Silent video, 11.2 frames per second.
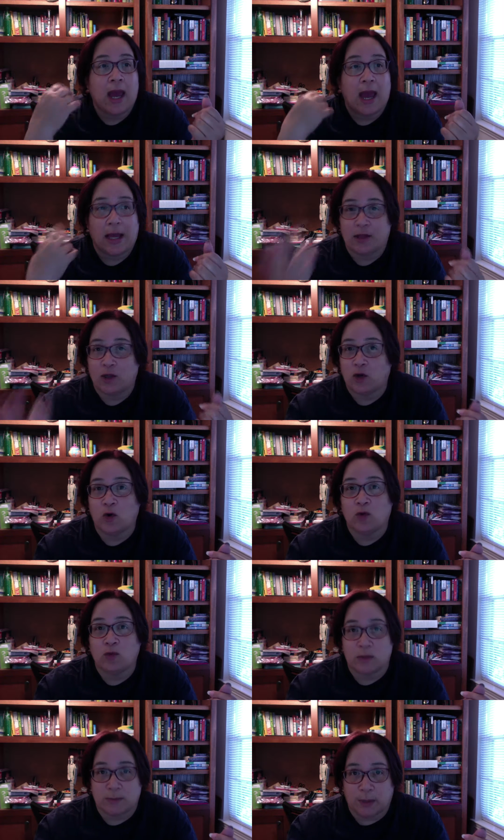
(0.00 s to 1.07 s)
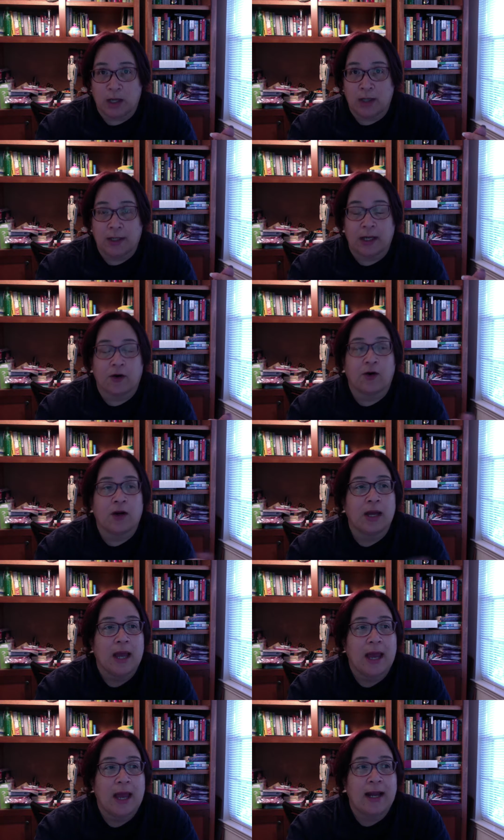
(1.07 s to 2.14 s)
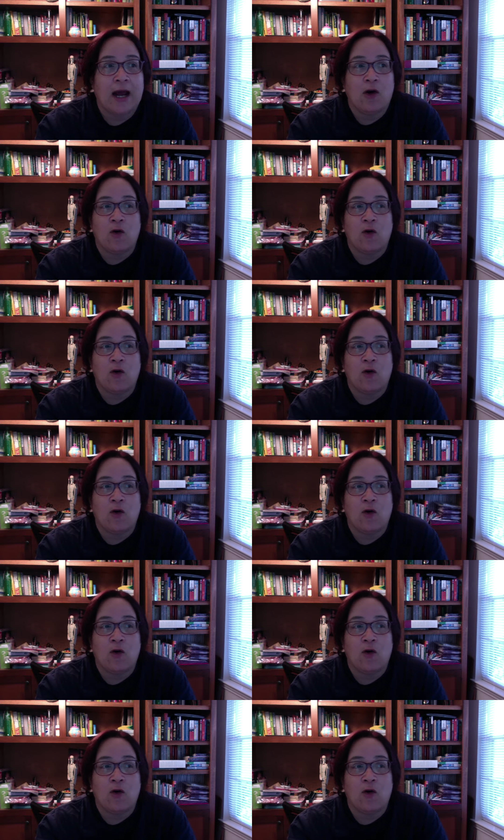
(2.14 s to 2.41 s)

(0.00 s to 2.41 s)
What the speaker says: and the gold was blonde hair. And I